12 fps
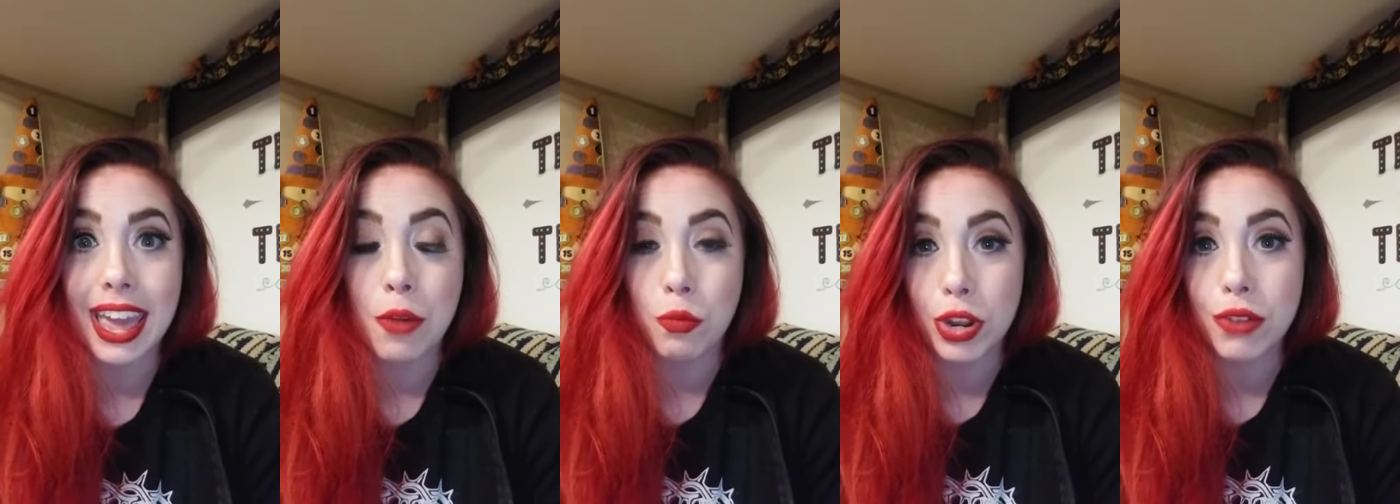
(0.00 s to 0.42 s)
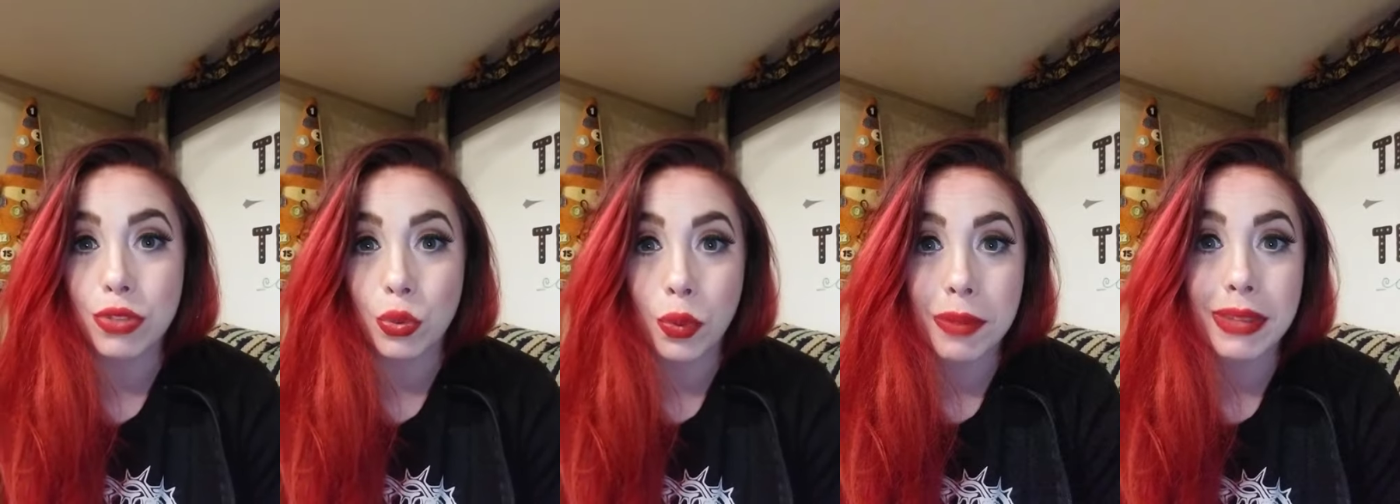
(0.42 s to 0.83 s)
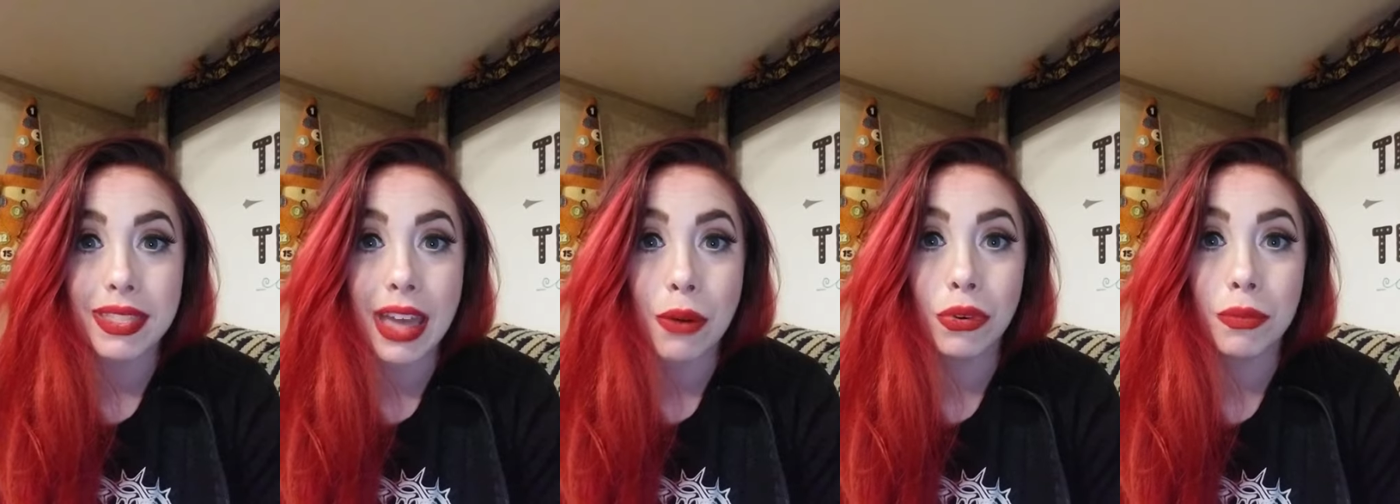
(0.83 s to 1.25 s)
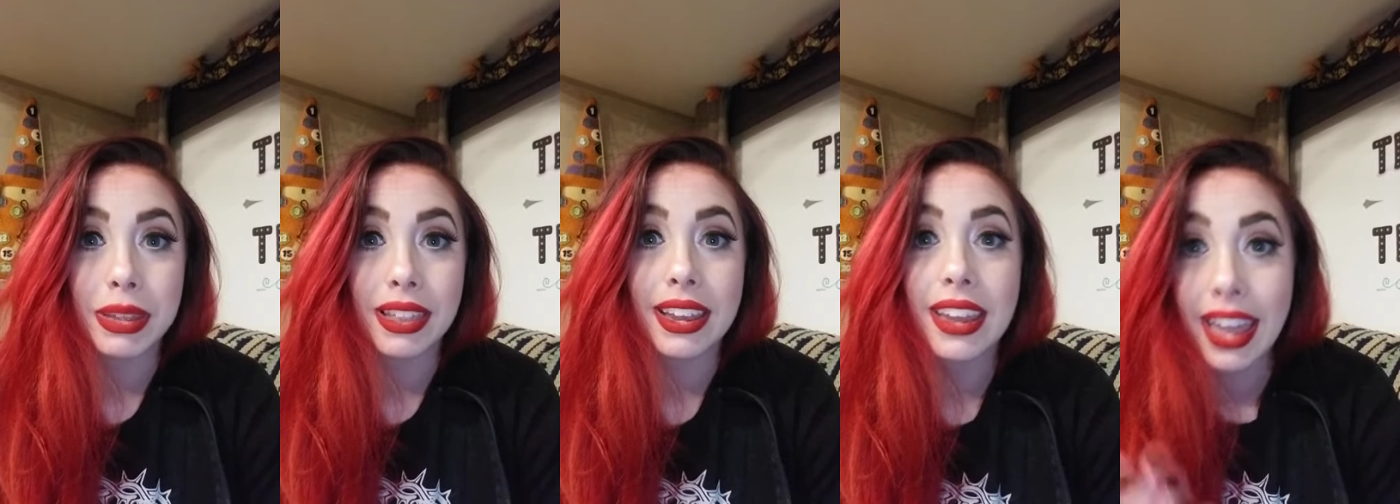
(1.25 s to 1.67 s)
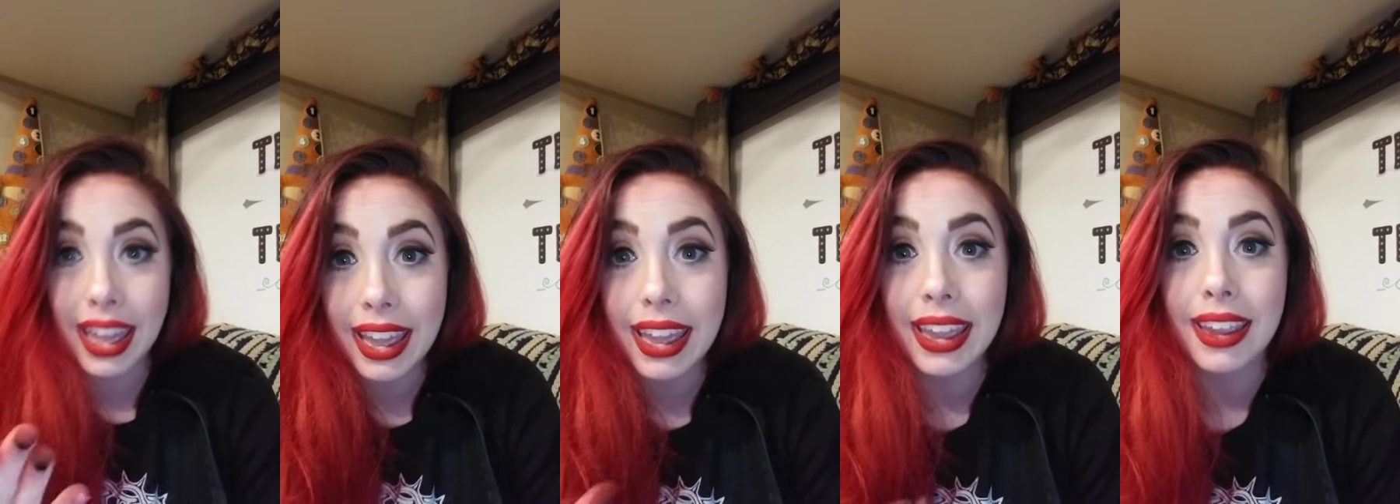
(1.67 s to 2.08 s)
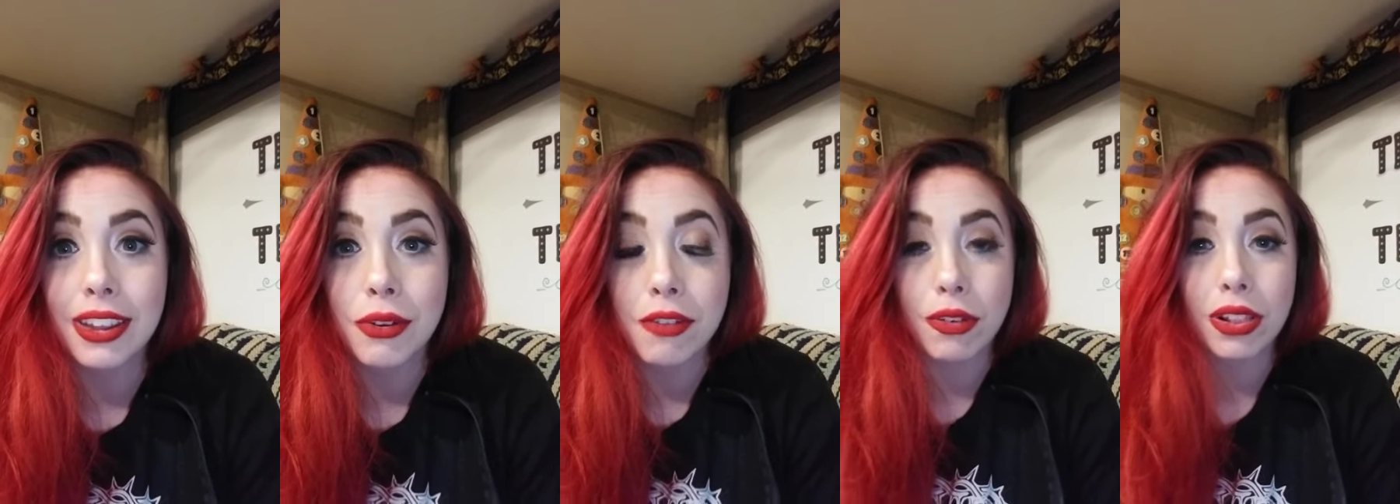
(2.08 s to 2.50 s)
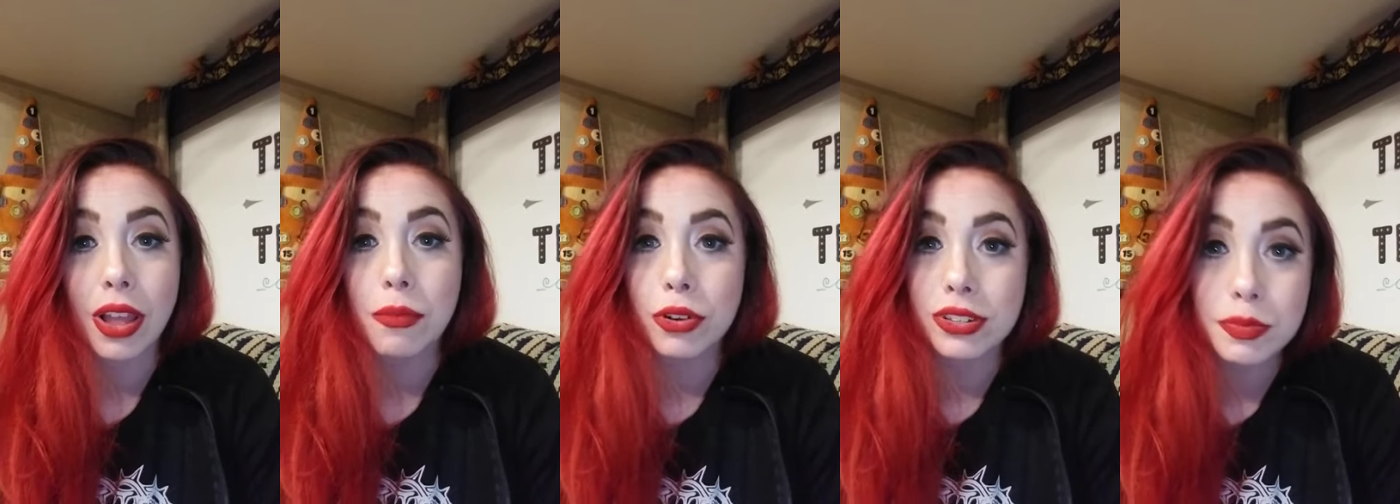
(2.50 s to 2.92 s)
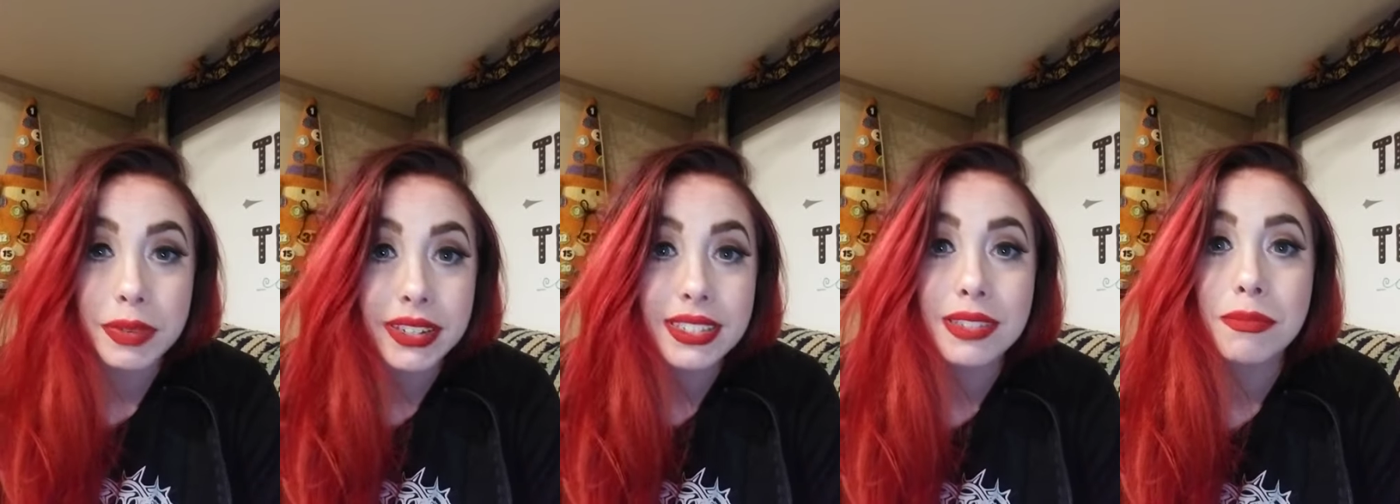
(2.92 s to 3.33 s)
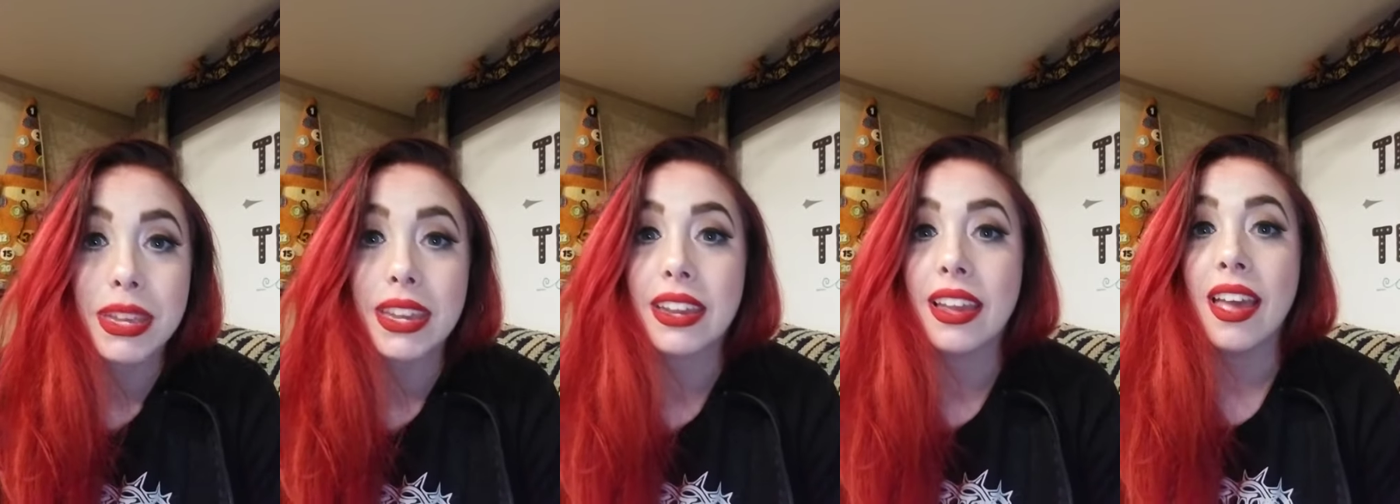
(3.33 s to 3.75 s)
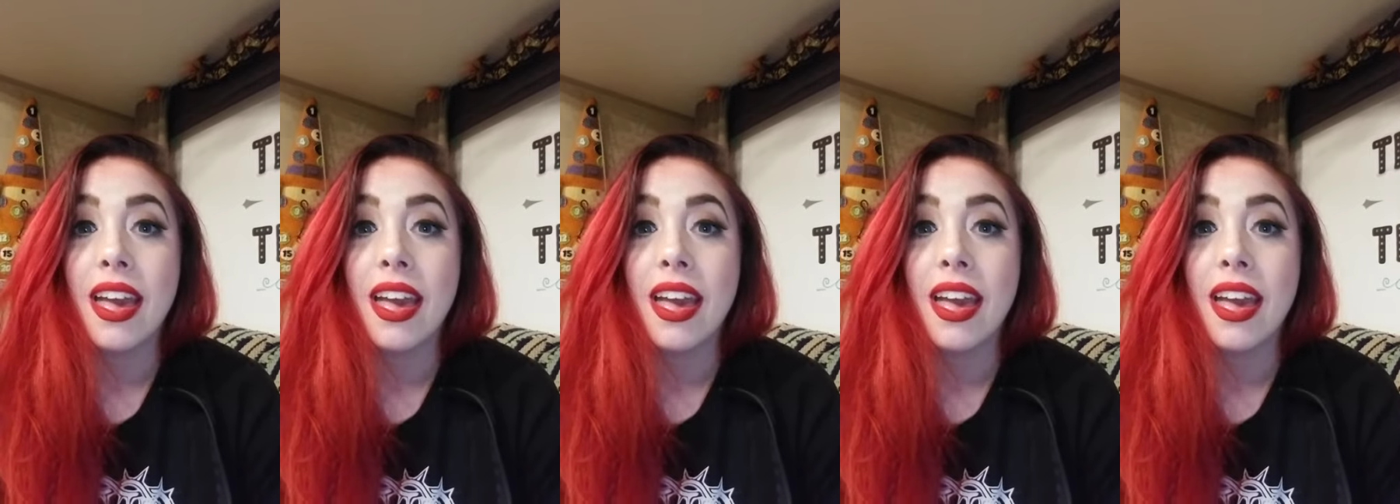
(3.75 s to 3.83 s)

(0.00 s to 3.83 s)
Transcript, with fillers: and one of the women that will be like, hey, you have a lot more experience than me.